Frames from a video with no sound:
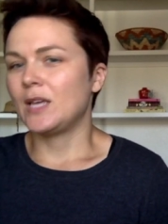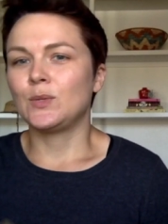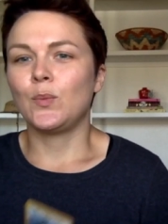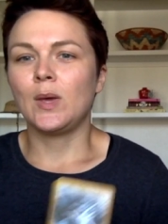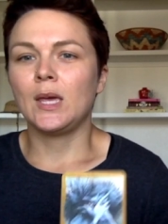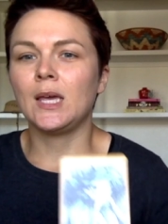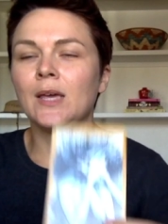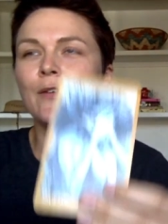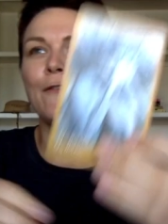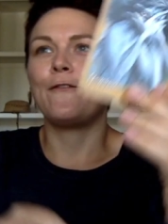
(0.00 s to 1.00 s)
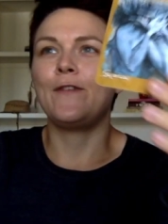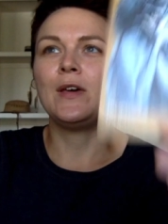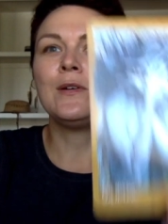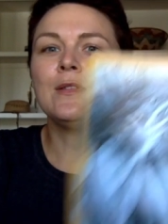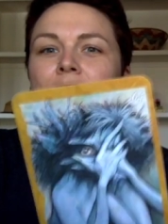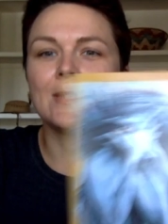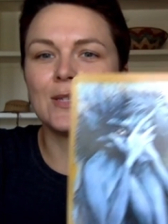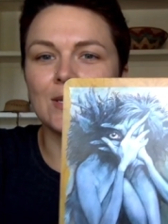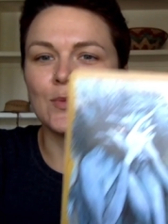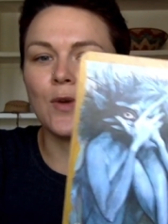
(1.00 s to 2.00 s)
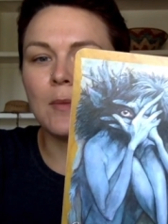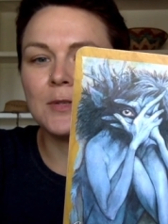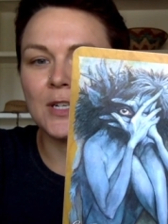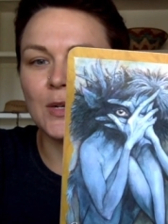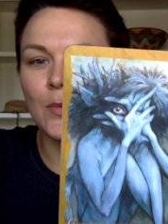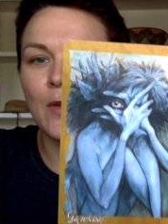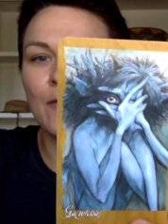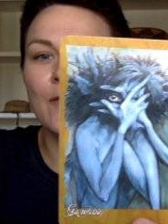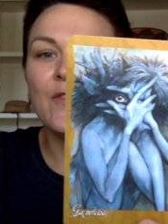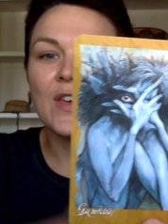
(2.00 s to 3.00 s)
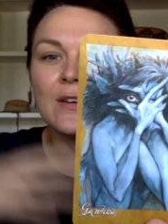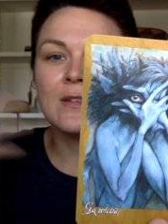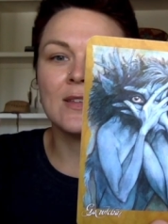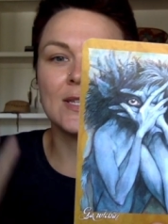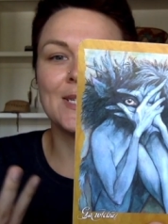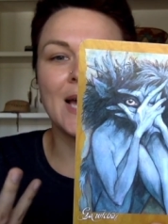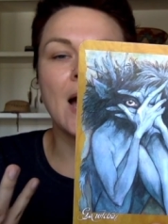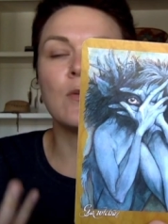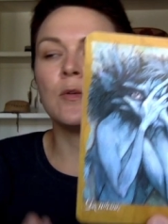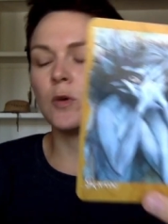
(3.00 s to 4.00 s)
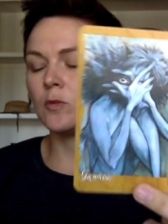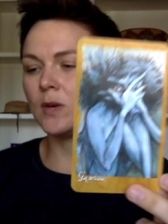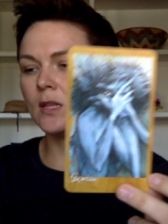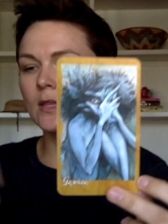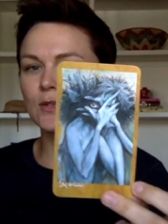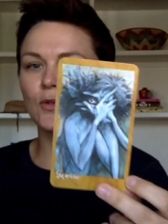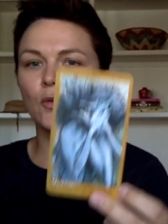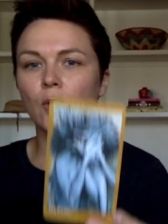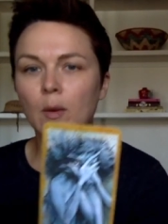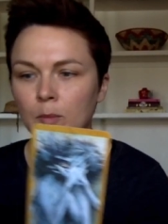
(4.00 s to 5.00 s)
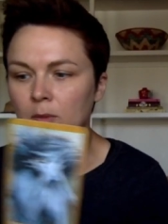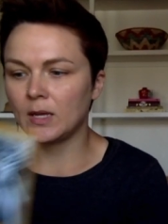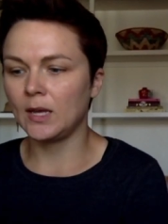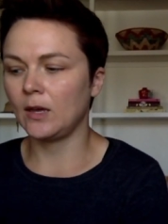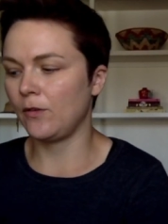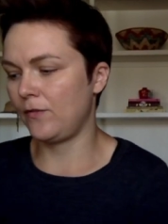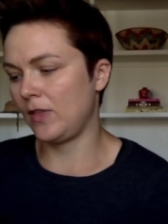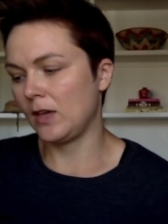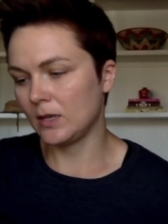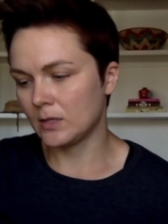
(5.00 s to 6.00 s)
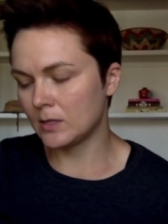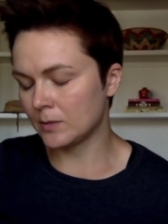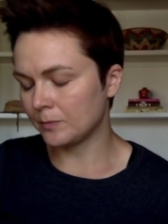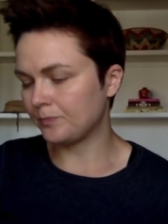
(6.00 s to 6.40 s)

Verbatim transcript: we feel this disruption, we feel this tower moment, this crumbling of things,